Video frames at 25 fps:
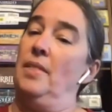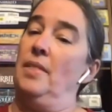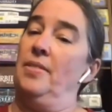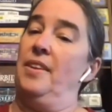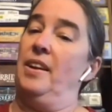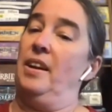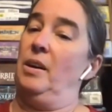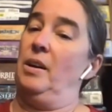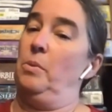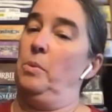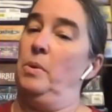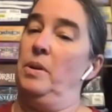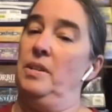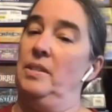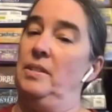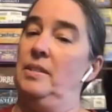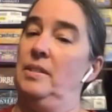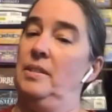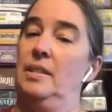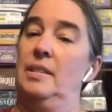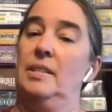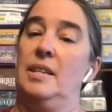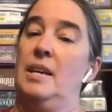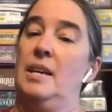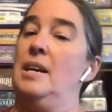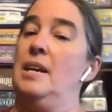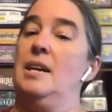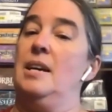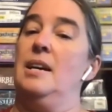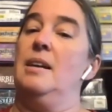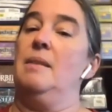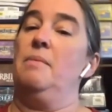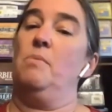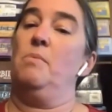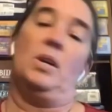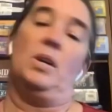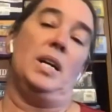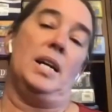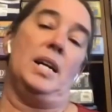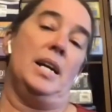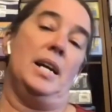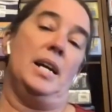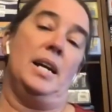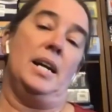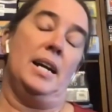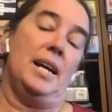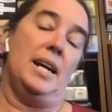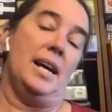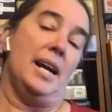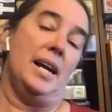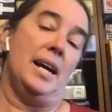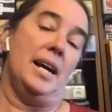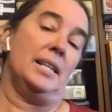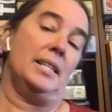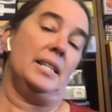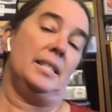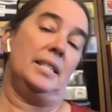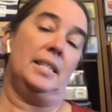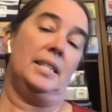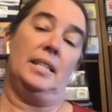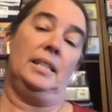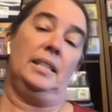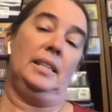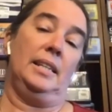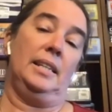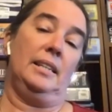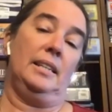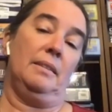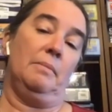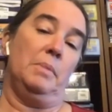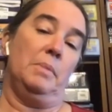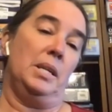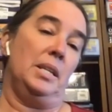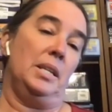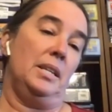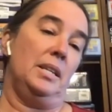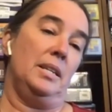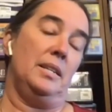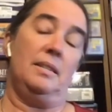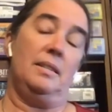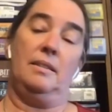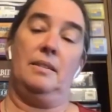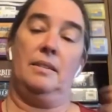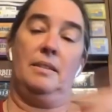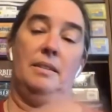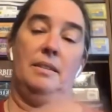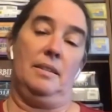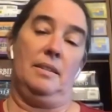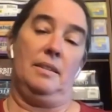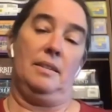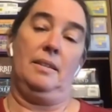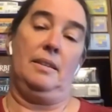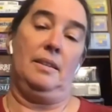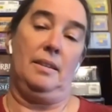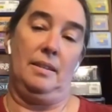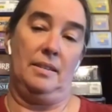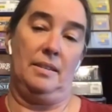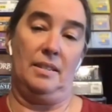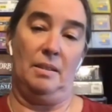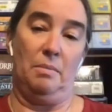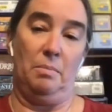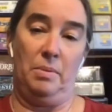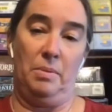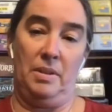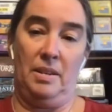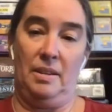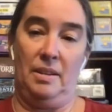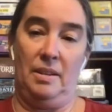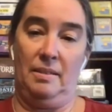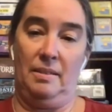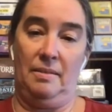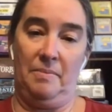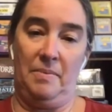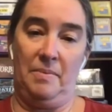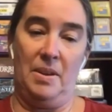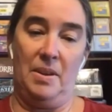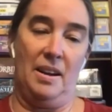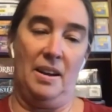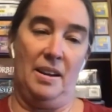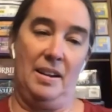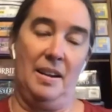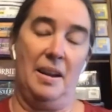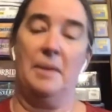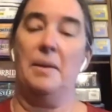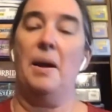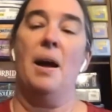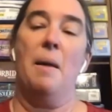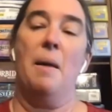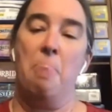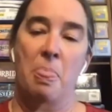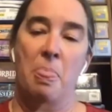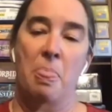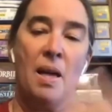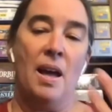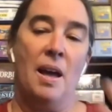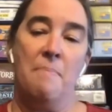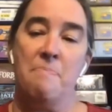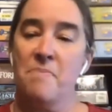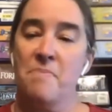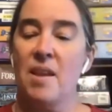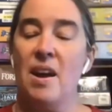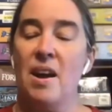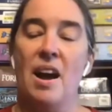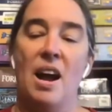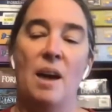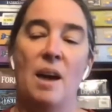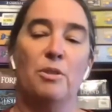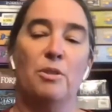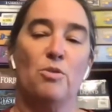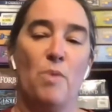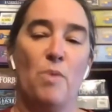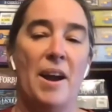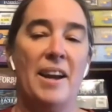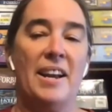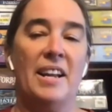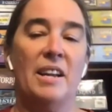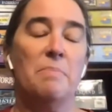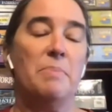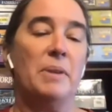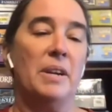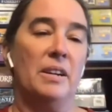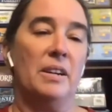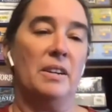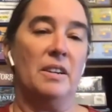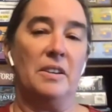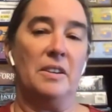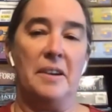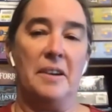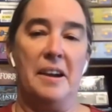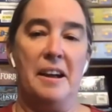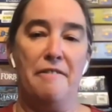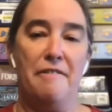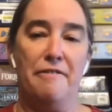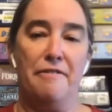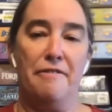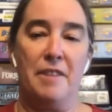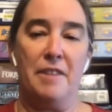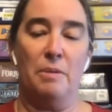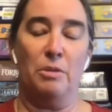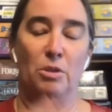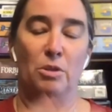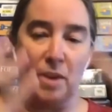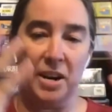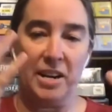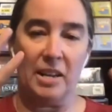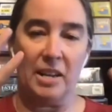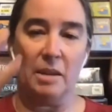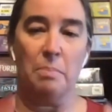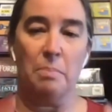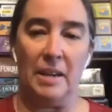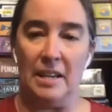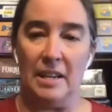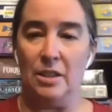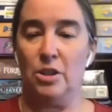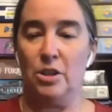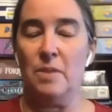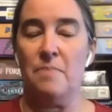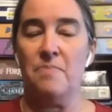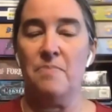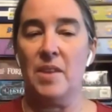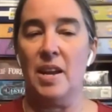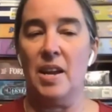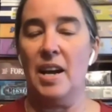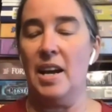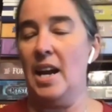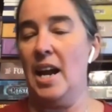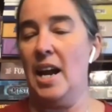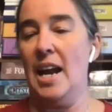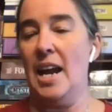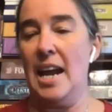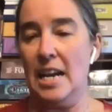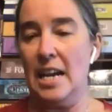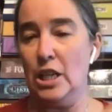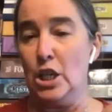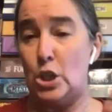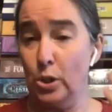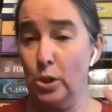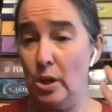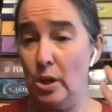There was the time where I accidentally committed something not, I was writing a paragraph, I was writing a page, and I had